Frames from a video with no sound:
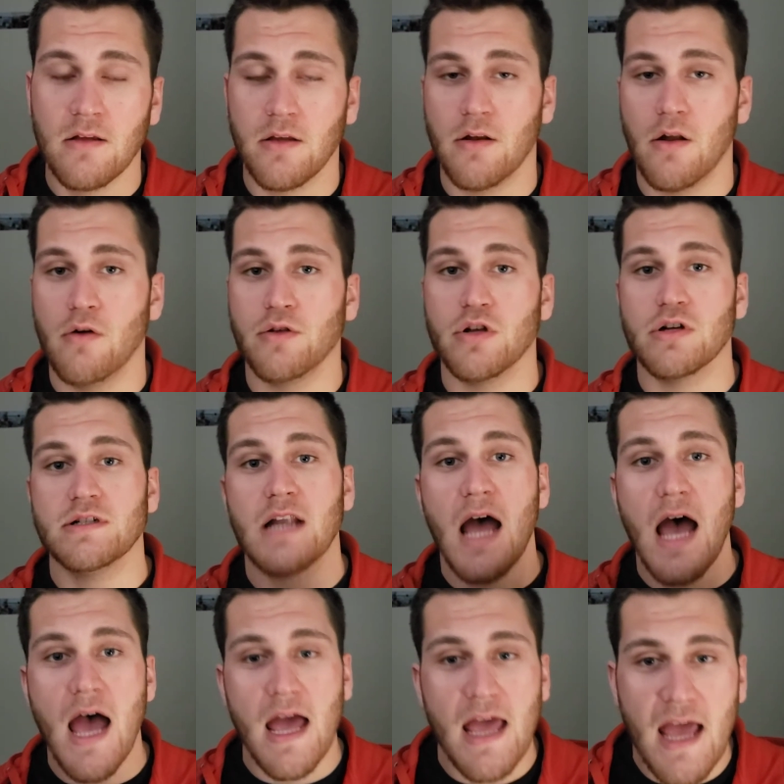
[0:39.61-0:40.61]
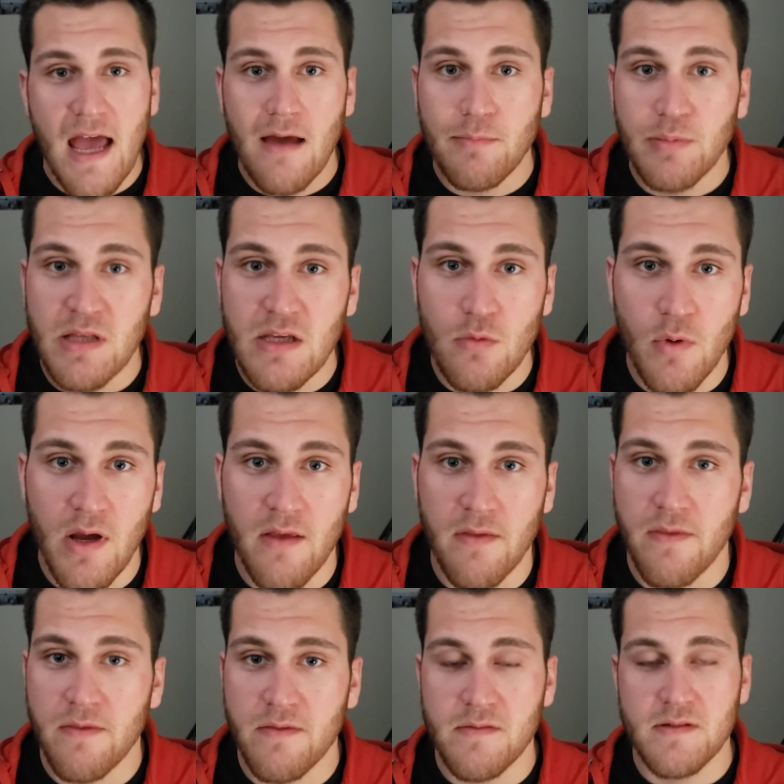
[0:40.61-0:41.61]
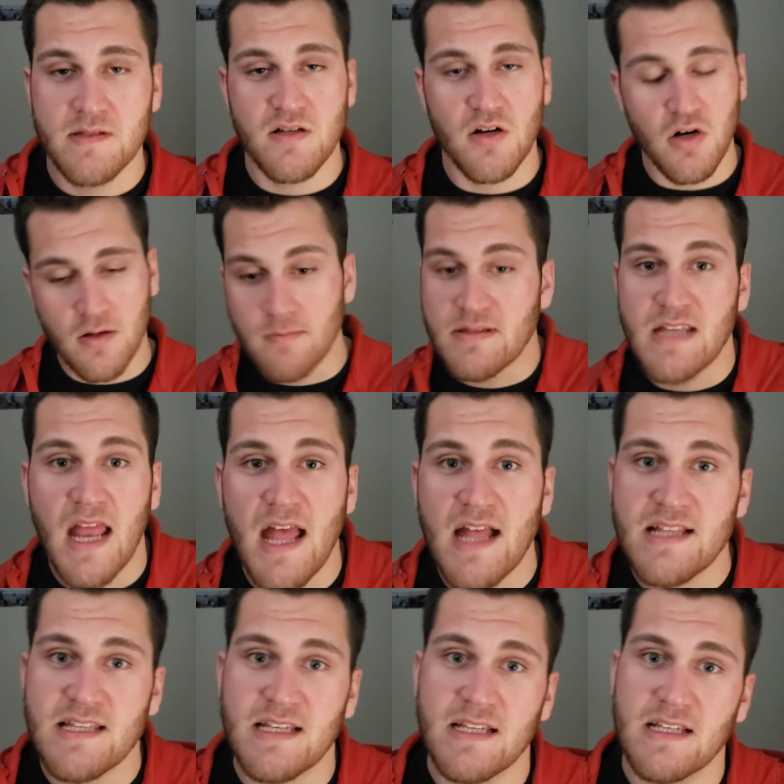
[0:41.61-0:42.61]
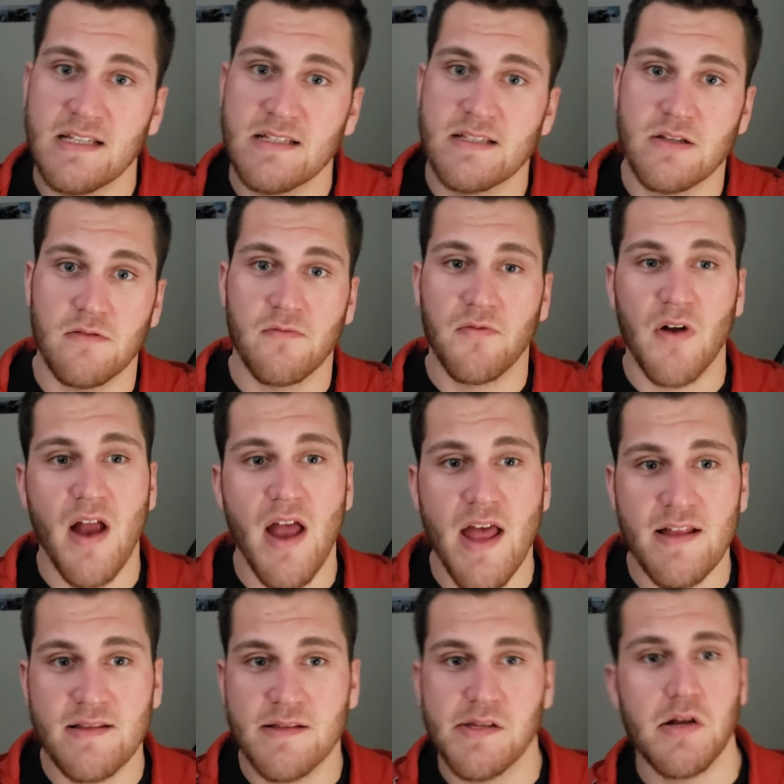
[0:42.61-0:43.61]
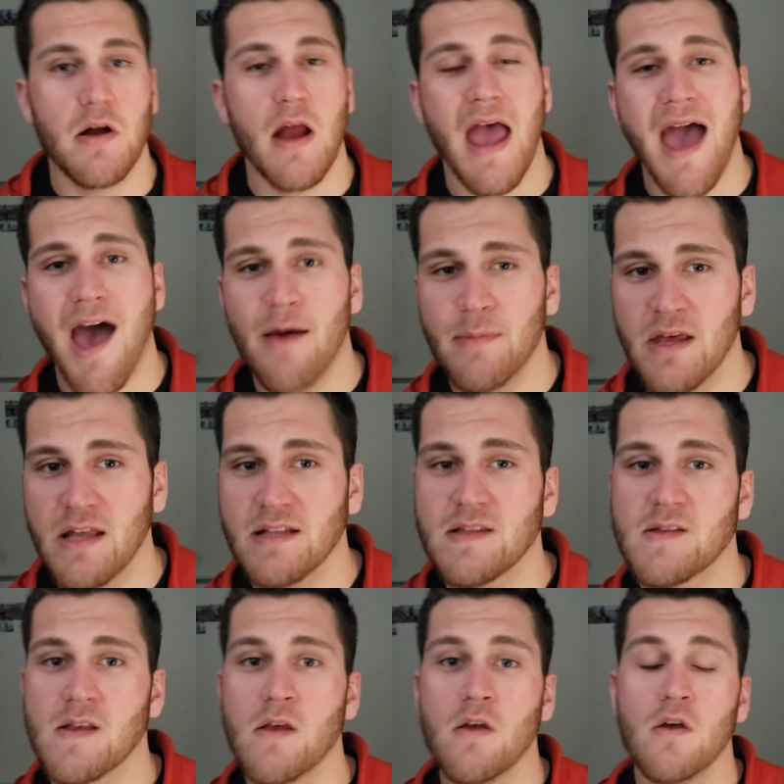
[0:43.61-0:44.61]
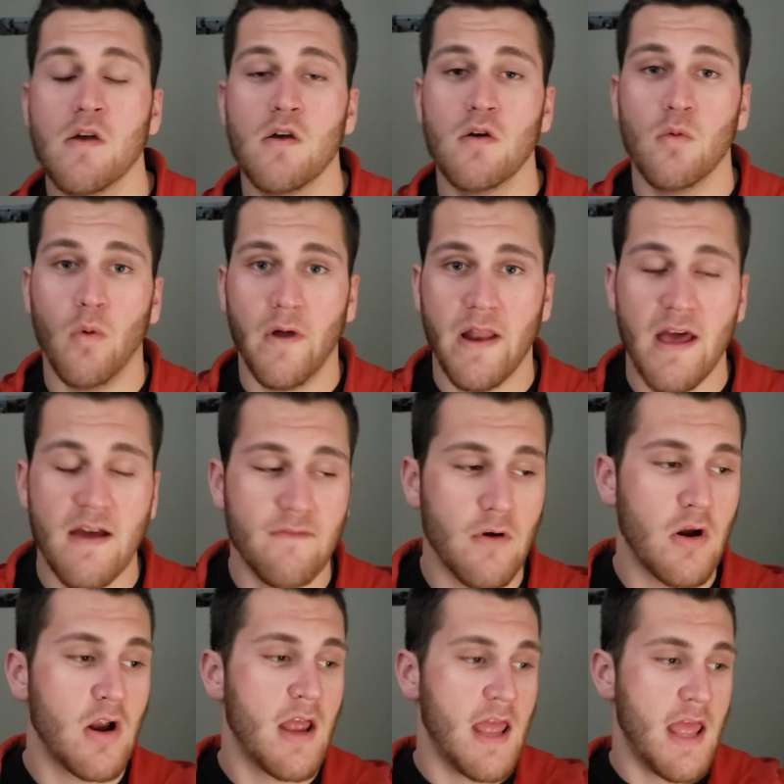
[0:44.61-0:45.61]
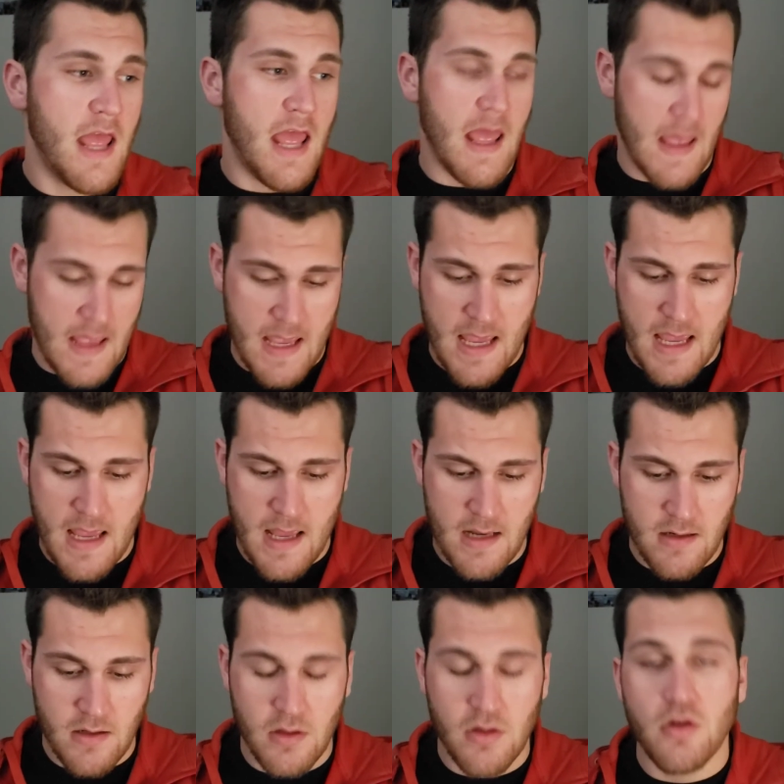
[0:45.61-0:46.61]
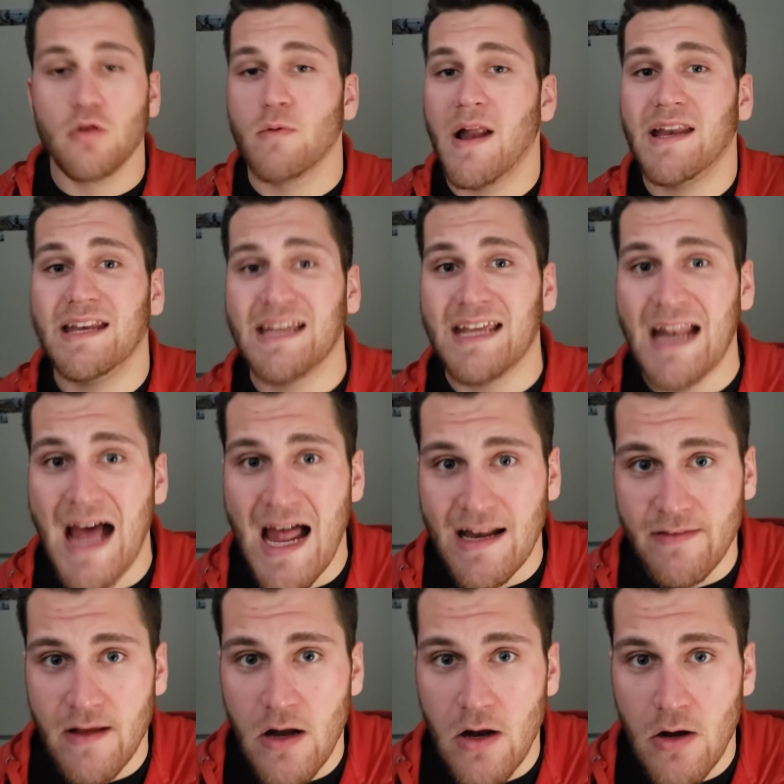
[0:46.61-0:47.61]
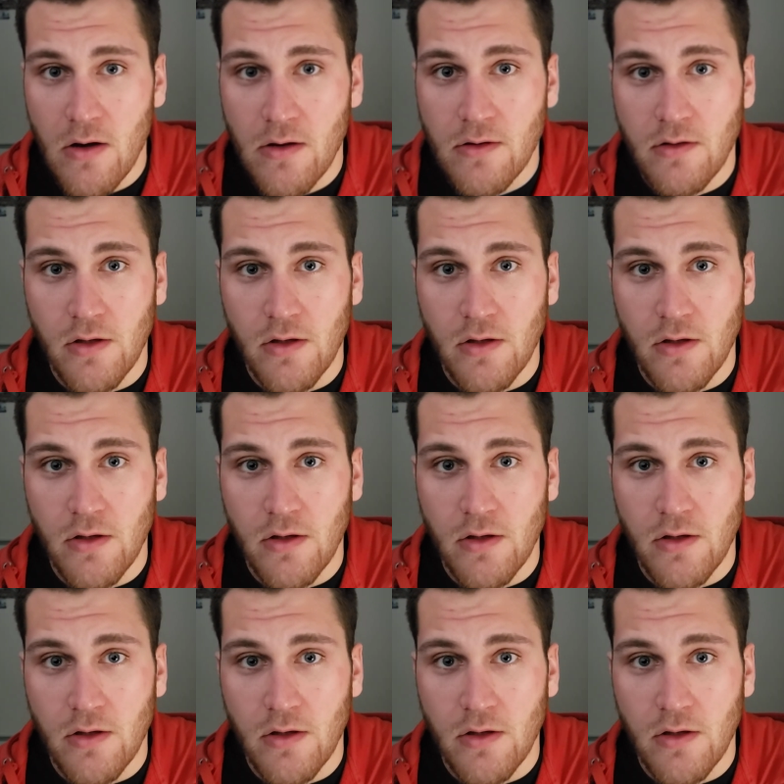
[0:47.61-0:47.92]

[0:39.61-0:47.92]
You're not happy with circumstances, your friends, your habits, whatever, and you're ready to get out of there.